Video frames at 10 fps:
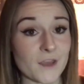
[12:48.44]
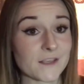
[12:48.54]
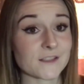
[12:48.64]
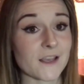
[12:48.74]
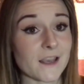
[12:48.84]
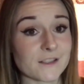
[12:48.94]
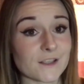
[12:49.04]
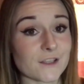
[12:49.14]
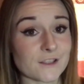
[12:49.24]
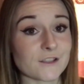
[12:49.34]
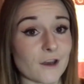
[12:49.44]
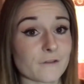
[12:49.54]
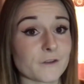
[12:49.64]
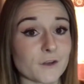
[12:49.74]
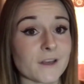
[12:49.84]
This is the
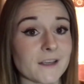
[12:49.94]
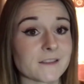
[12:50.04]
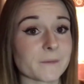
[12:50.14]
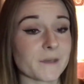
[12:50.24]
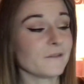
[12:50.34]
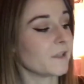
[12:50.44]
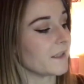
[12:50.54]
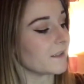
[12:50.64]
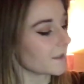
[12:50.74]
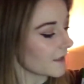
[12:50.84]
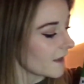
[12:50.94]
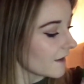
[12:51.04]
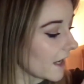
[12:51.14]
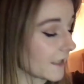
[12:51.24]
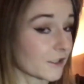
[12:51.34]
stuff you need to be reading.
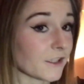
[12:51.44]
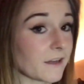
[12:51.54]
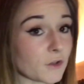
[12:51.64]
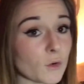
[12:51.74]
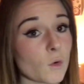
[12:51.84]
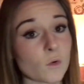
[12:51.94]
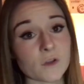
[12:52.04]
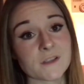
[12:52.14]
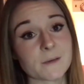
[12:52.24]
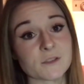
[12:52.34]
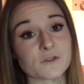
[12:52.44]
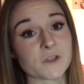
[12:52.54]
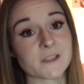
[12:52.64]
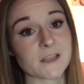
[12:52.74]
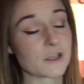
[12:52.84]
It's going to give you all the tips and
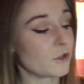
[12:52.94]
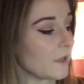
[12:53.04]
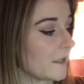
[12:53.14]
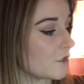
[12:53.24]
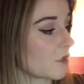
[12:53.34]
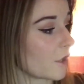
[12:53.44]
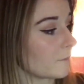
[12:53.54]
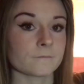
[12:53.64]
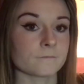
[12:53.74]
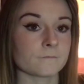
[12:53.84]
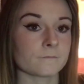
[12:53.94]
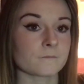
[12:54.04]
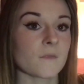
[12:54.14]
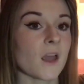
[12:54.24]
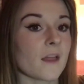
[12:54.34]
tricks that you need to know.
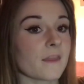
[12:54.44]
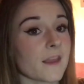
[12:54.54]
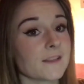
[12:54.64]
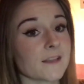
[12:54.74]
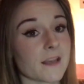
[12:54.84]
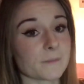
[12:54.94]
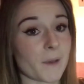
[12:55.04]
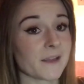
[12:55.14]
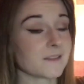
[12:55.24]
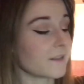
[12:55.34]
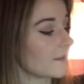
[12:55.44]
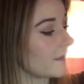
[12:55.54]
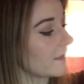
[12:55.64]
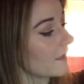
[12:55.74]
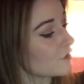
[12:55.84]
This is
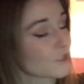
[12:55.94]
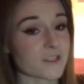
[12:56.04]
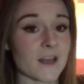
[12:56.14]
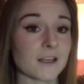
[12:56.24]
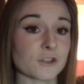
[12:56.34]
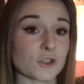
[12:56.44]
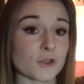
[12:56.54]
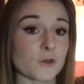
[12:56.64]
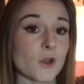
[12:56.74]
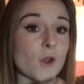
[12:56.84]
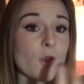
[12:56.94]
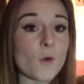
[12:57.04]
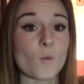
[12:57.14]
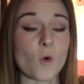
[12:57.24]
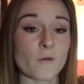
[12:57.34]
basically just telling you
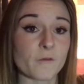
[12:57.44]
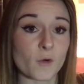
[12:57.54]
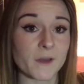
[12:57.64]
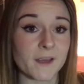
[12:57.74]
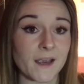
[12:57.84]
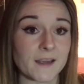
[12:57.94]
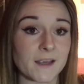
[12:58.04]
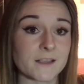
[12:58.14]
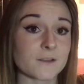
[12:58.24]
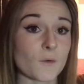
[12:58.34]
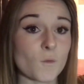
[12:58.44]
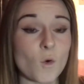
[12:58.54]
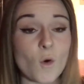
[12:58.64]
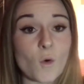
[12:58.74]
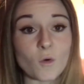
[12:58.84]
what 40k is,
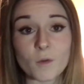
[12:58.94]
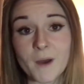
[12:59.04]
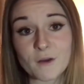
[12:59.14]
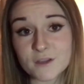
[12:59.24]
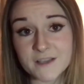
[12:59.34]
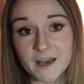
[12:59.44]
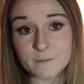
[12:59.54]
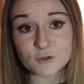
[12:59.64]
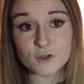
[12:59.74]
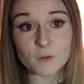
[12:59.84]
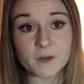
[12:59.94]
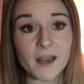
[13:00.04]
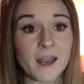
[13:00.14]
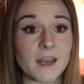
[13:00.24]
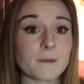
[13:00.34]
what all about the tabletop
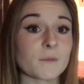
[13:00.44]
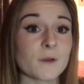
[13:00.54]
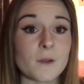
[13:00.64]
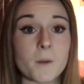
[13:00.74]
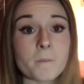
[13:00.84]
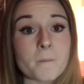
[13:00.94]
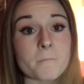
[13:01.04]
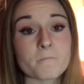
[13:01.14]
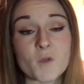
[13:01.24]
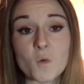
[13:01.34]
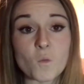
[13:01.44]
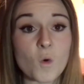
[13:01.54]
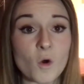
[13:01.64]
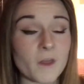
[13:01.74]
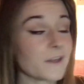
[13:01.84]
game,
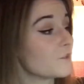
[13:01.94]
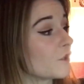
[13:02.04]
what they